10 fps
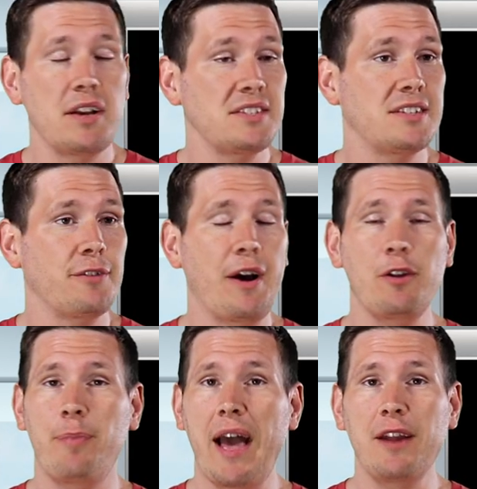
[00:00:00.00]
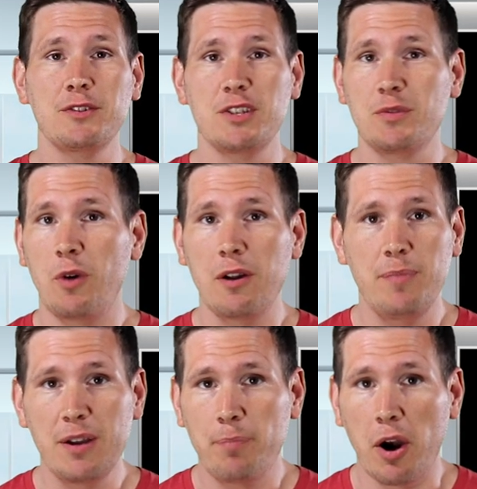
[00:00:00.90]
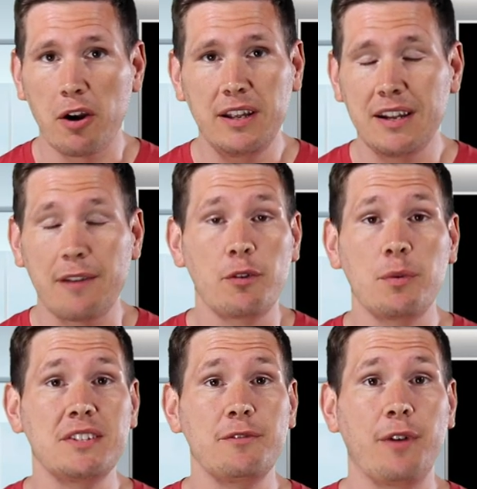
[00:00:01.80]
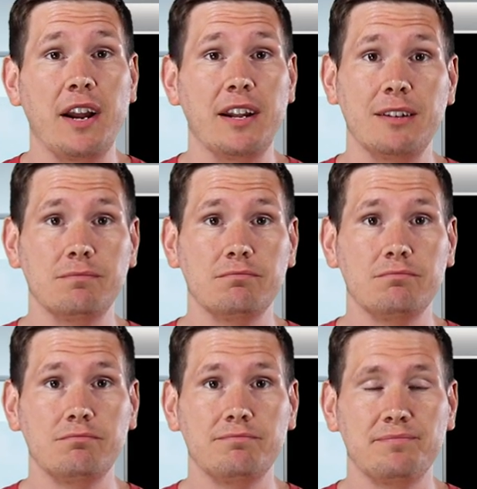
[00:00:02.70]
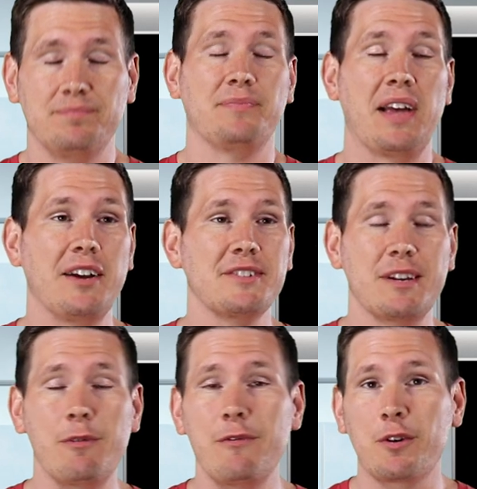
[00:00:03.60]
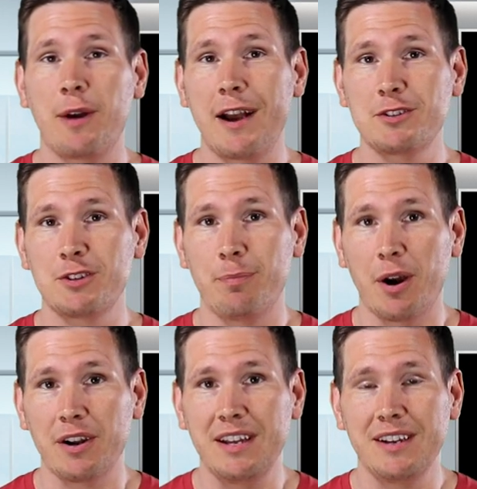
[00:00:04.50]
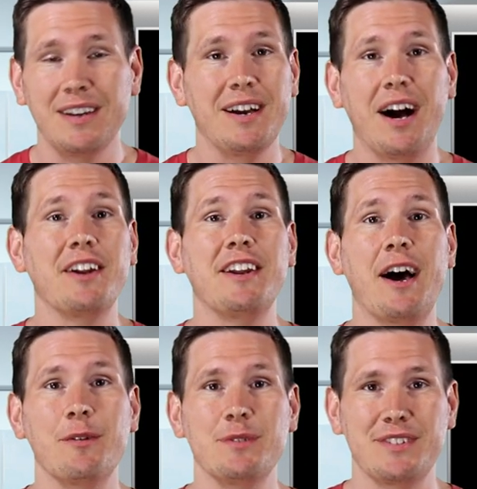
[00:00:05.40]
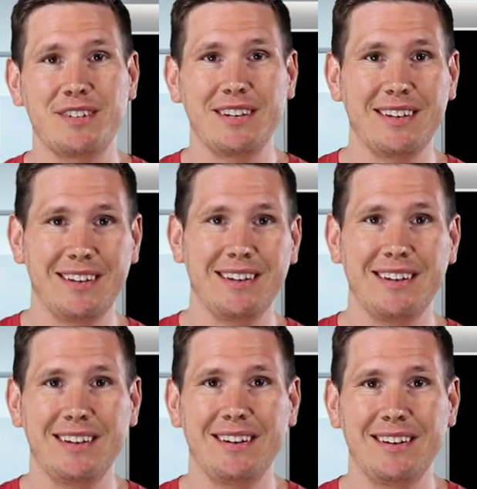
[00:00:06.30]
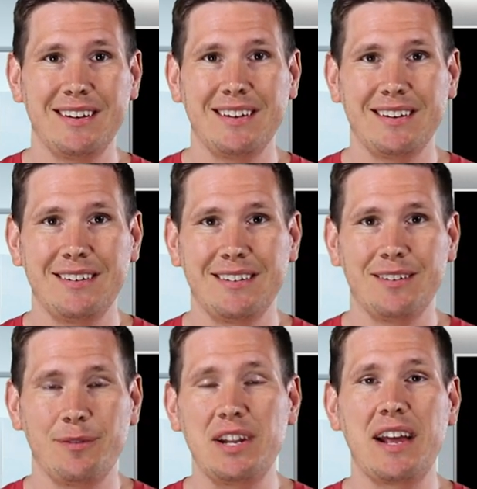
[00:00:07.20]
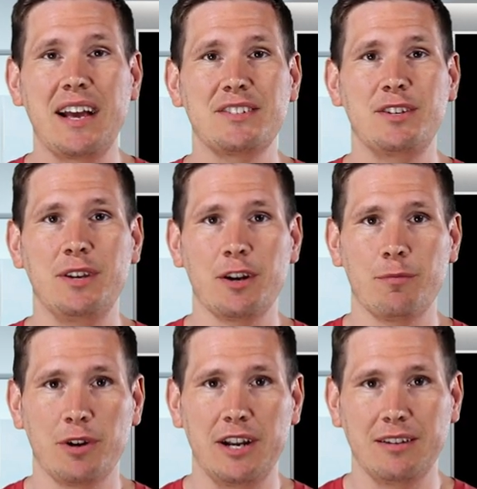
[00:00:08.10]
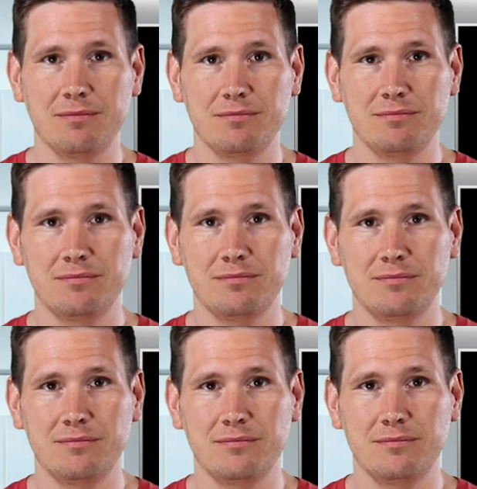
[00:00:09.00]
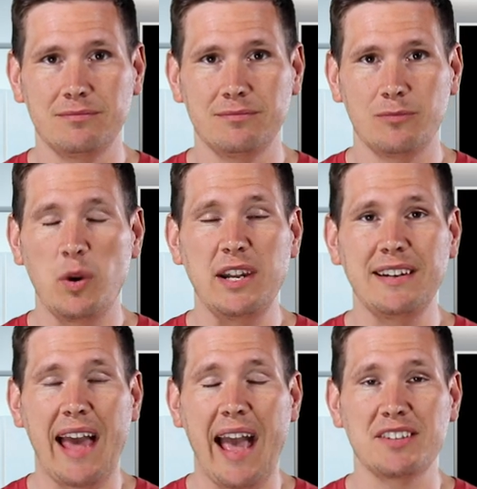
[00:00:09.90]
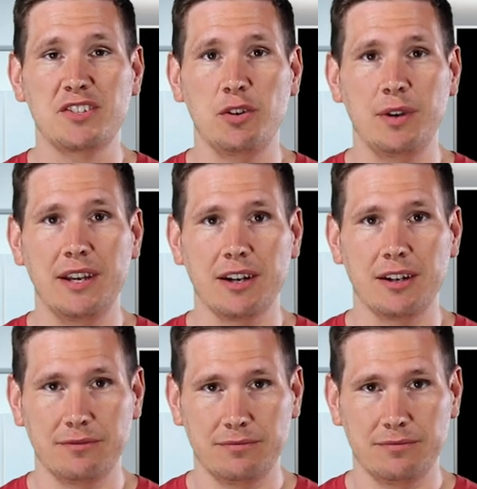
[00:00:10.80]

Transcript: Plus, the final battle is just one big party and everyone's invited. Hell, some even crash the party unannounced. We didn't ask you here, Bree. We didn't ask you here.